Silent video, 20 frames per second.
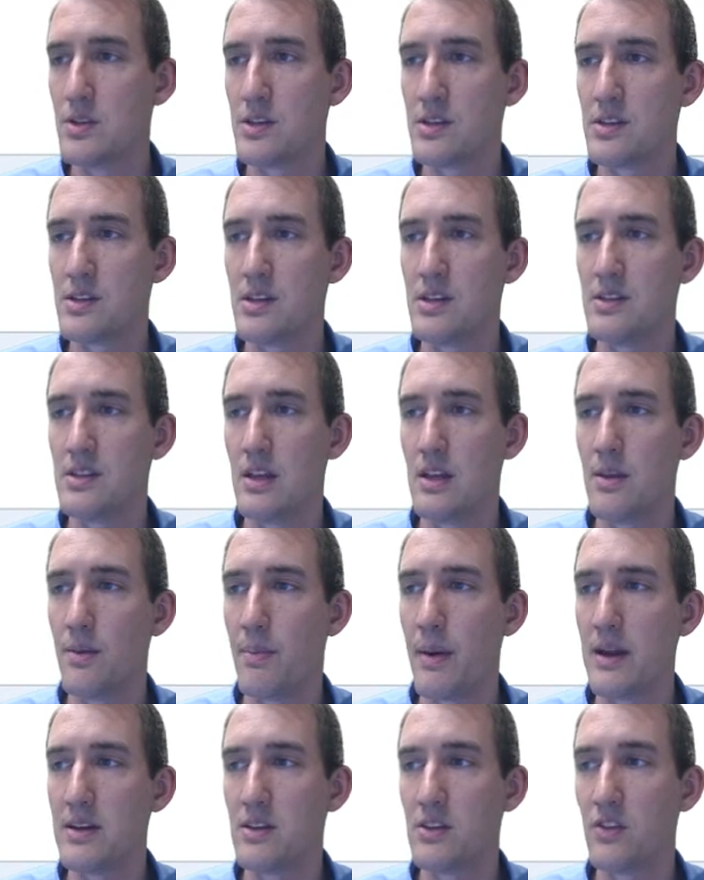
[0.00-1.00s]
this to see the
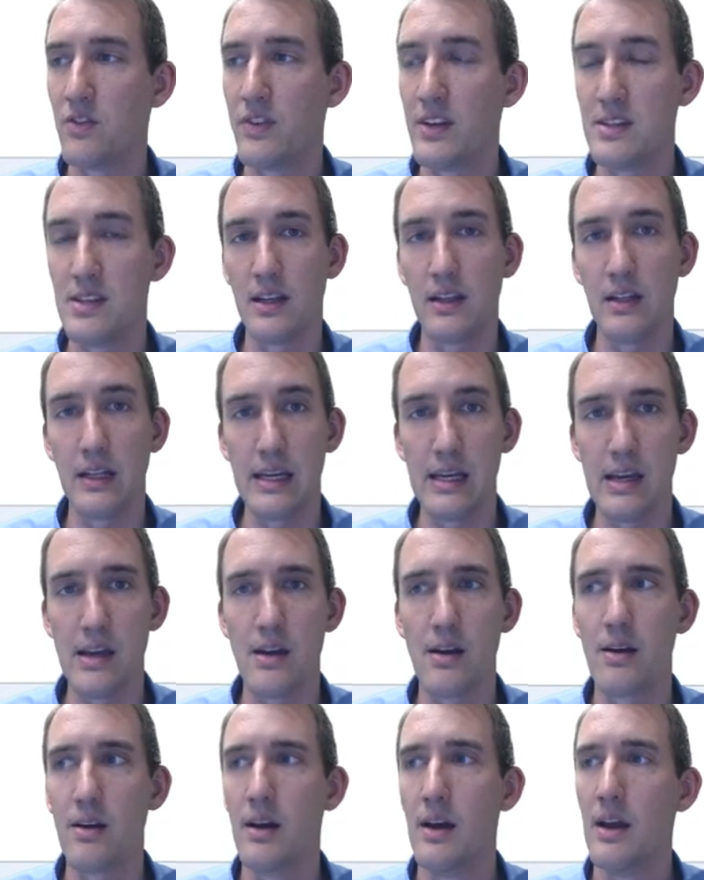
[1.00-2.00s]
patients physically
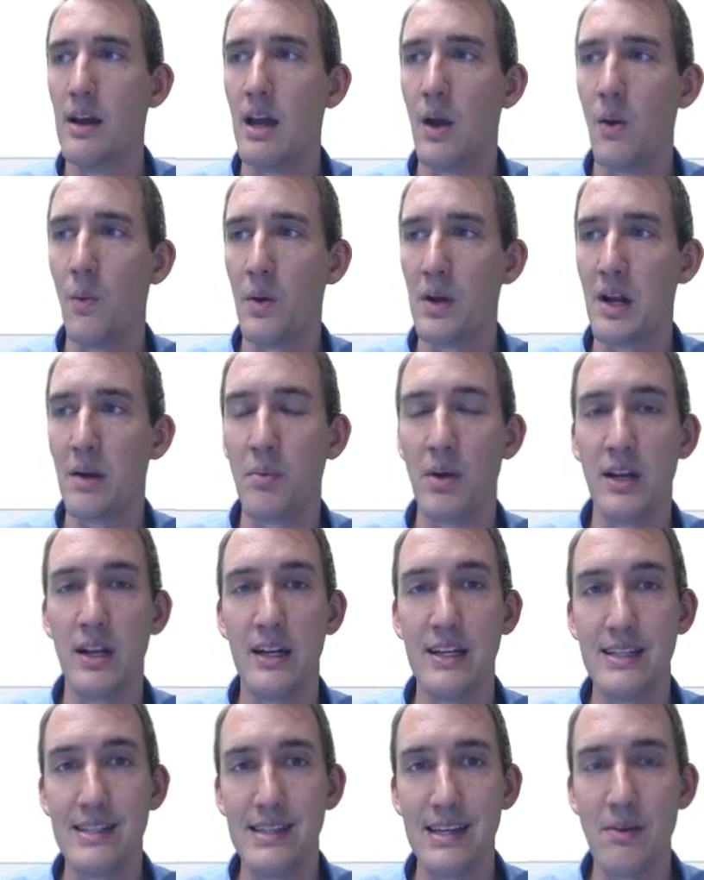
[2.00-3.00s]
here, and when I'm ready
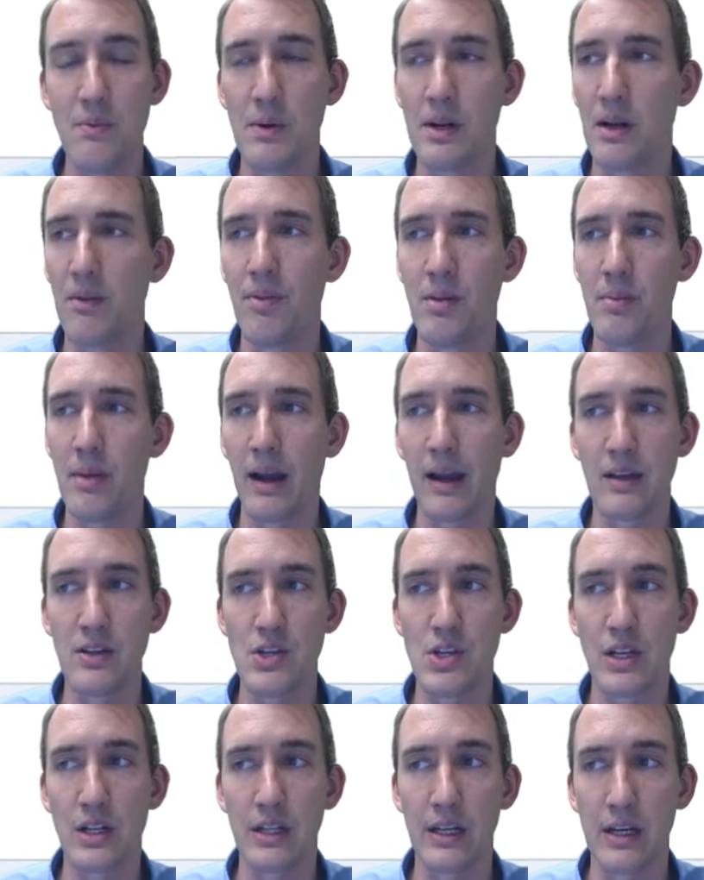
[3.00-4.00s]
to see one of them, I can
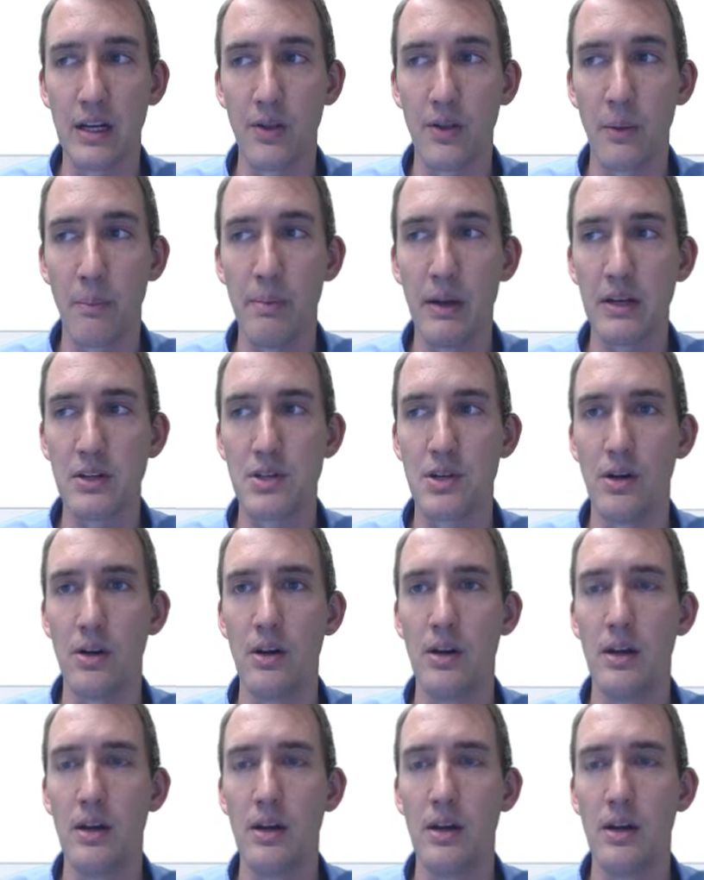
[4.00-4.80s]
just click on their picture.